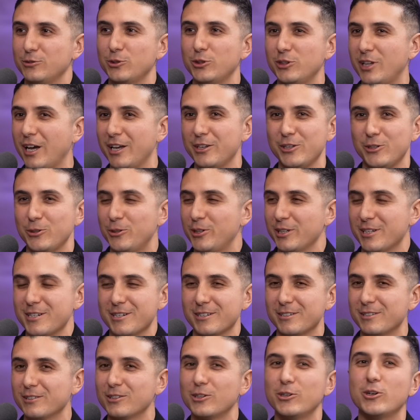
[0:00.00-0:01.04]
that you
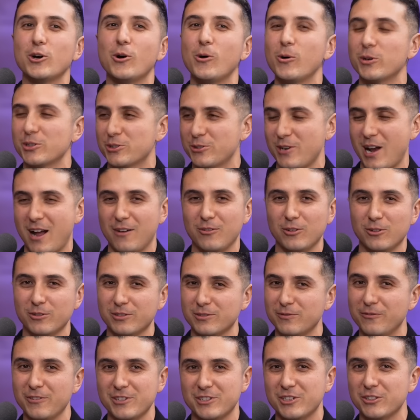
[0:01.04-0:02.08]
can go and travel
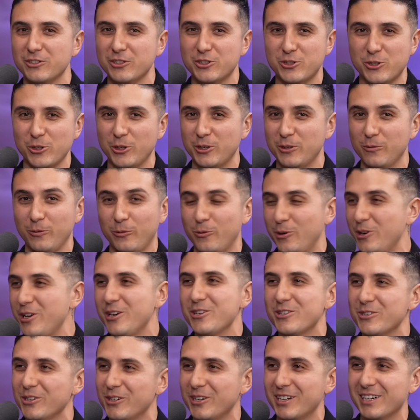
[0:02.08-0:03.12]
and visit Detroit. What are
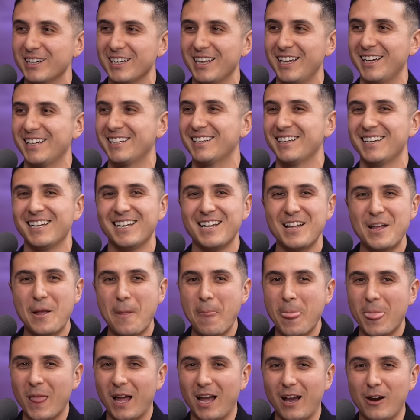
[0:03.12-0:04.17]
you doing? Like, yeah,
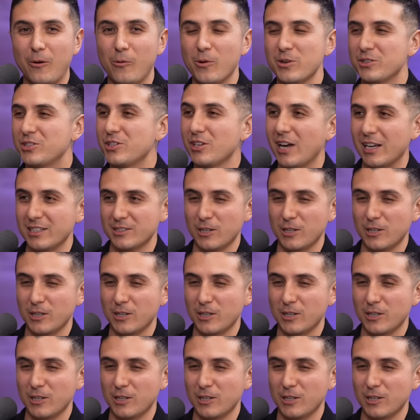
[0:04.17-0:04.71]
I was